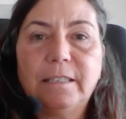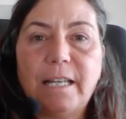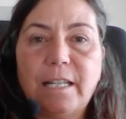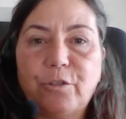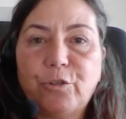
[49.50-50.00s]

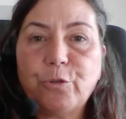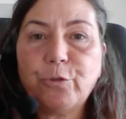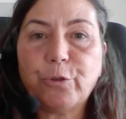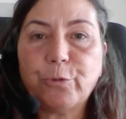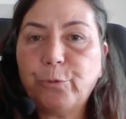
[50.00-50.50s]
and show
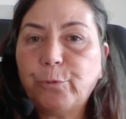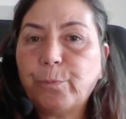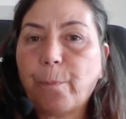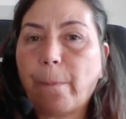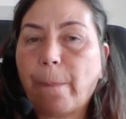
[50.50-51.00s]
you
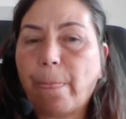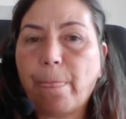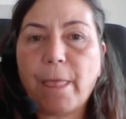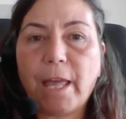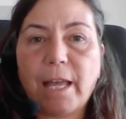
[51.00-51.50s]

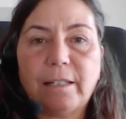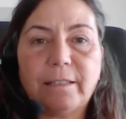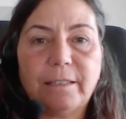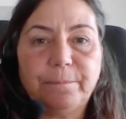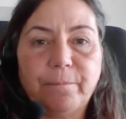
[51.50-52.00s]
that